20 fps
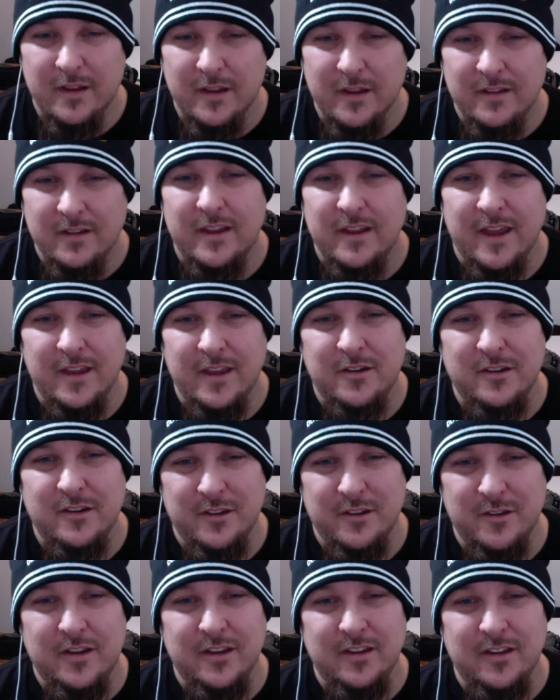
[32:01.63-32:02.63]
Yeah, you
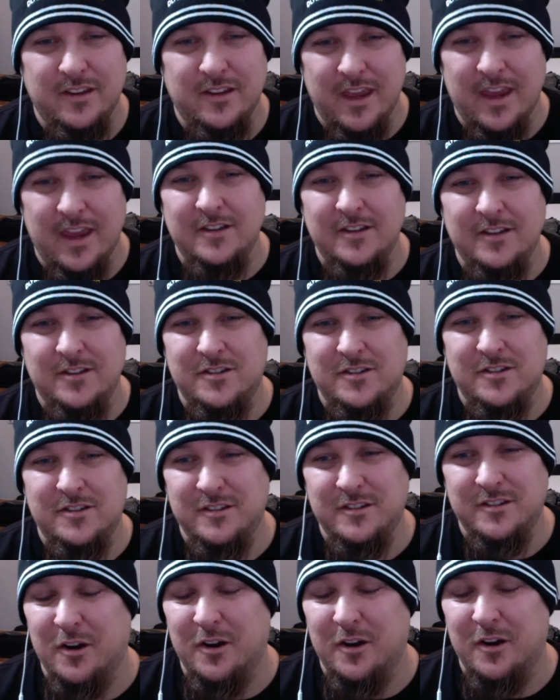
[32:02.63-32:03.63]
can gauge
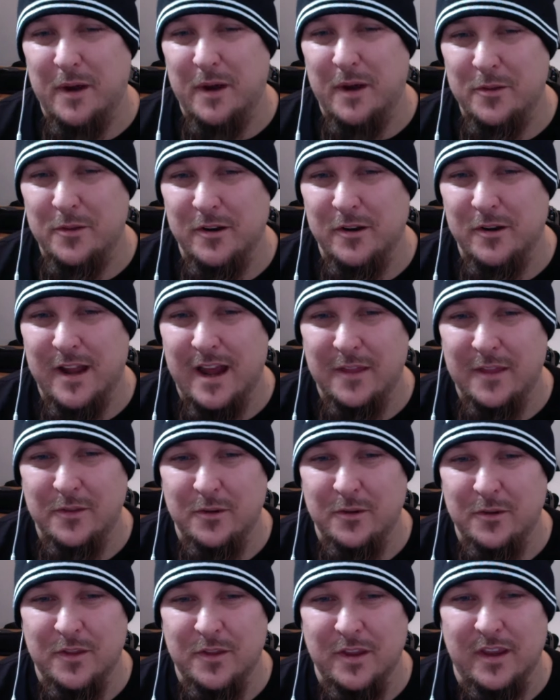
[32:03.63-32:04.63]
whether or not
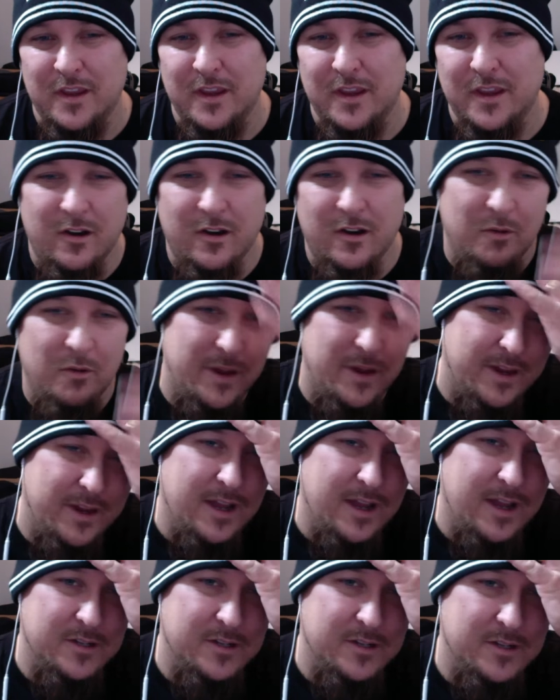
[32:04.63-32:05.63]
they're thinking, oh my
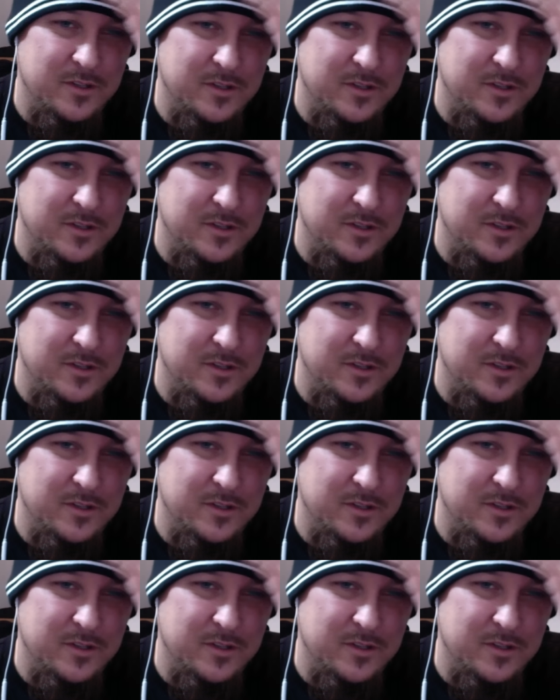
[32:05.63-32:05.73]
gosh, really,